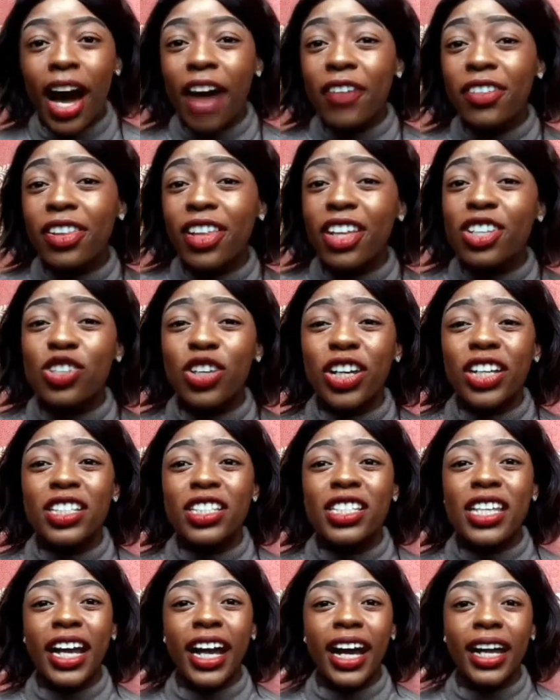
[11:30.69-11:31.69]
After that, you
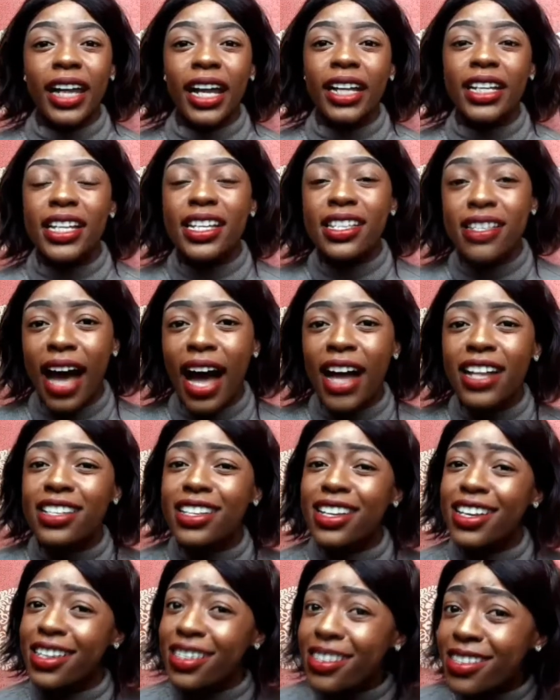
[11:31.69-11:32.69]
can take an
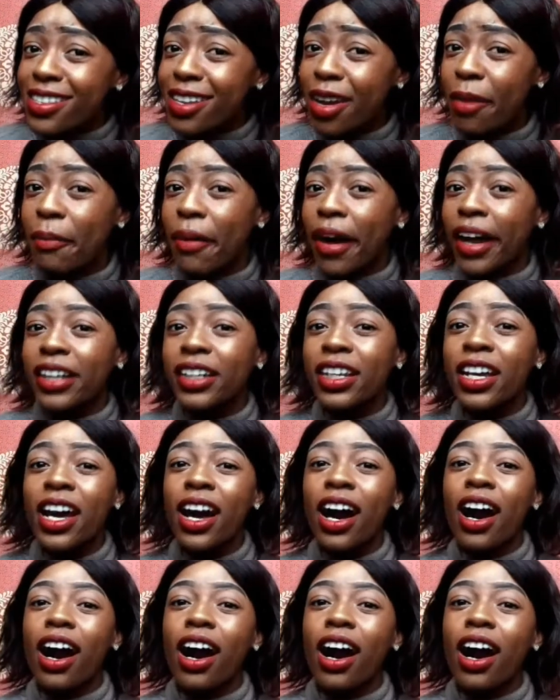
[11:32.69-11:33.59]
antihistamine